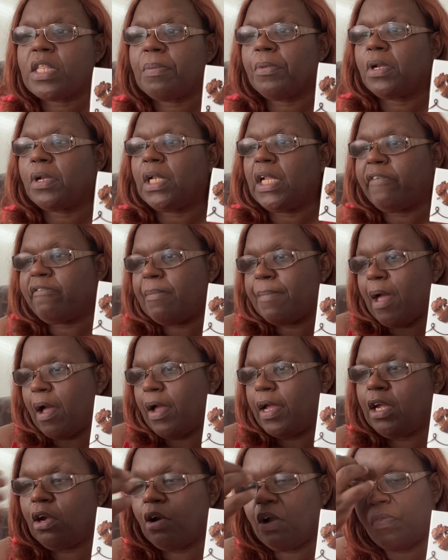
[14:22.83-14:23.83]
I'm going to leave them out
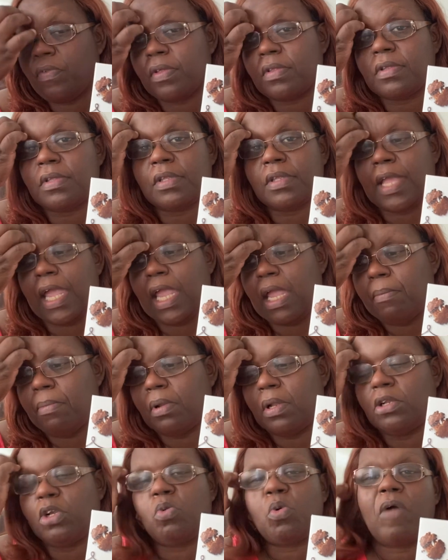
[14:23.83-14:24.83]
here on the table,
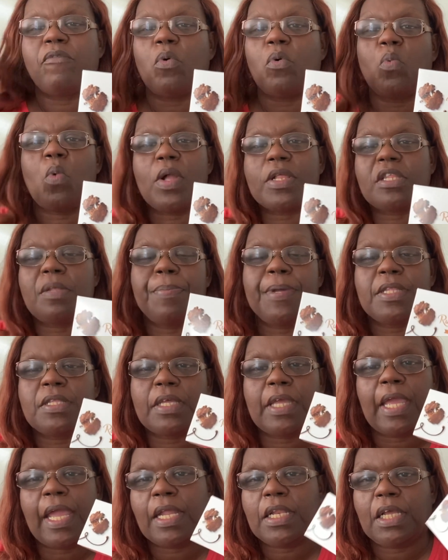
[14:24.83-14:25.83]
and whoever wants a piece
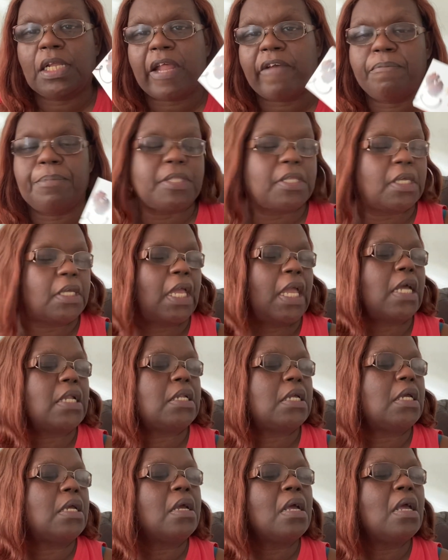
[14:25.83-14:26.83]
of candy can have a piece of
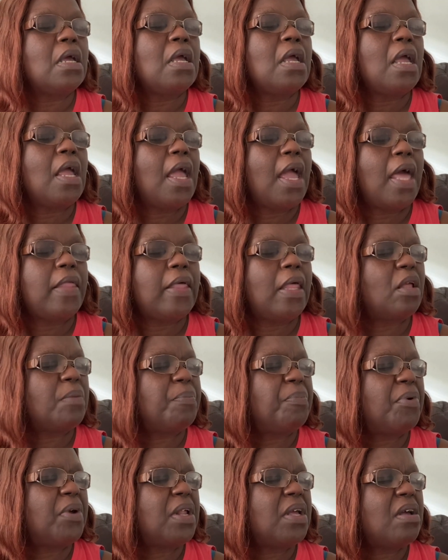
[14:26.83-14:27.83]
candy. And they look
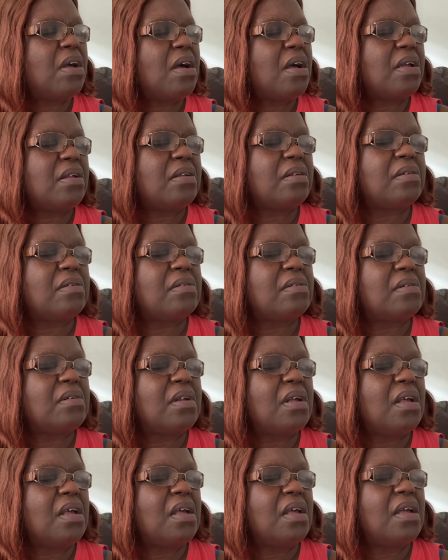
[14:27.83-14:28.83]
pretty good.
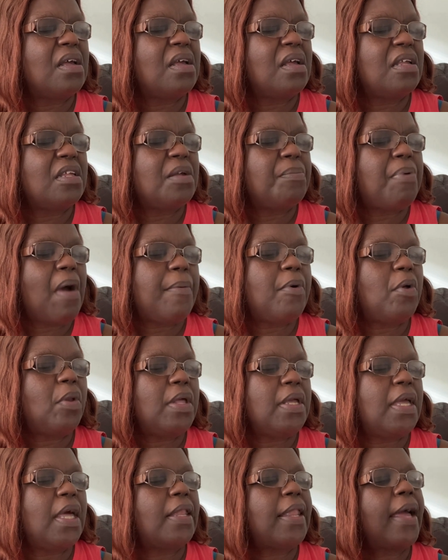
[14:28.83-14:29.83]
You probably only
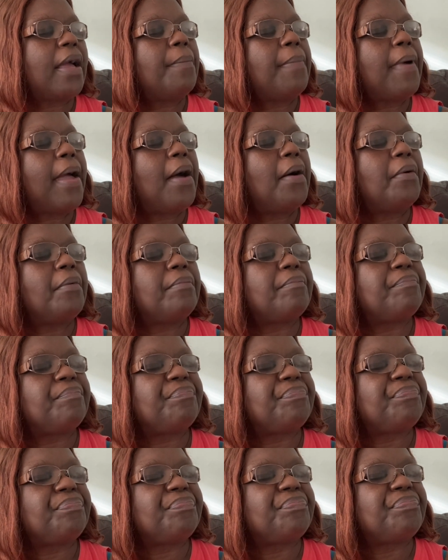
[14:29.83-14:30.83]
get like about,
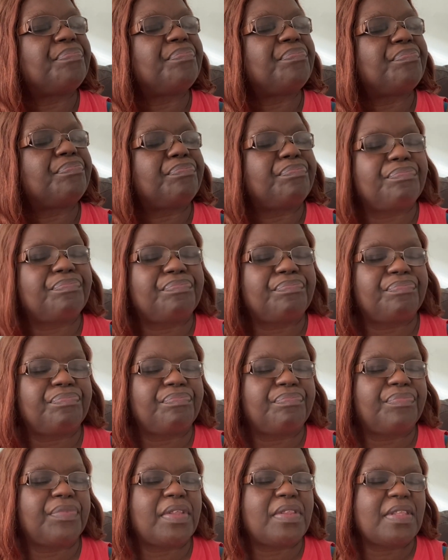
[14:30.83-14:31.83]

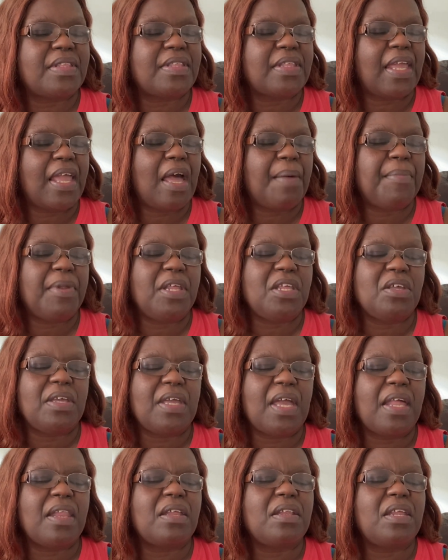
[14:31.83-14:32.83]
doesn't say how many you
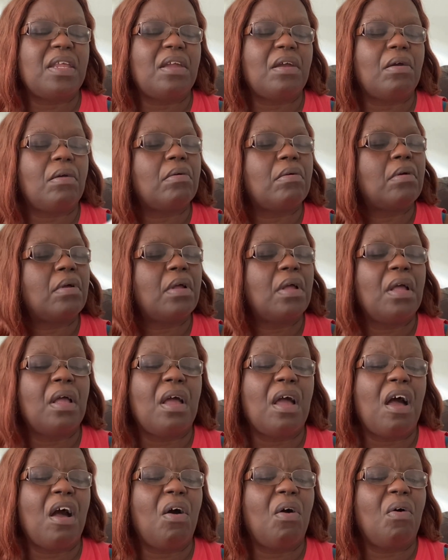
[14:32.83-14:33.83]
get in here.
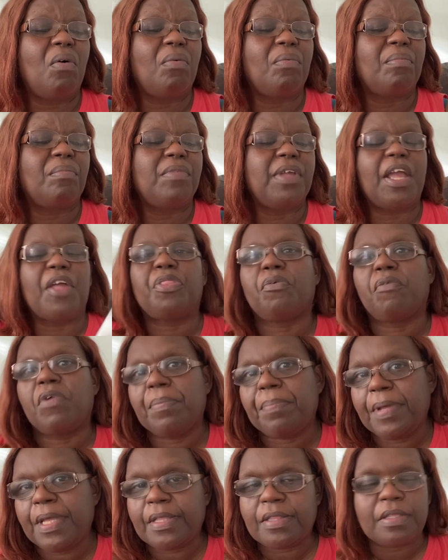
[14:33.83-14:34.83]
Oh, you get three
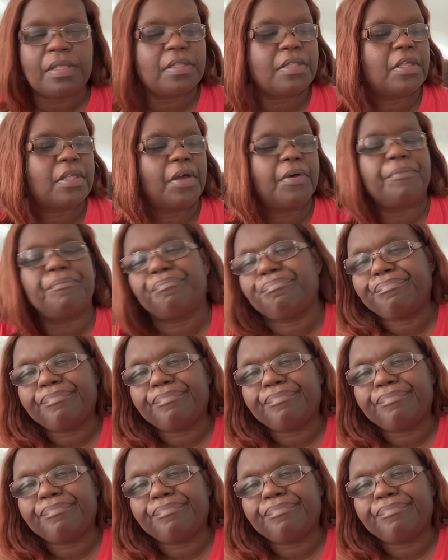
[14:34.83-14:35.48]
pieces, so.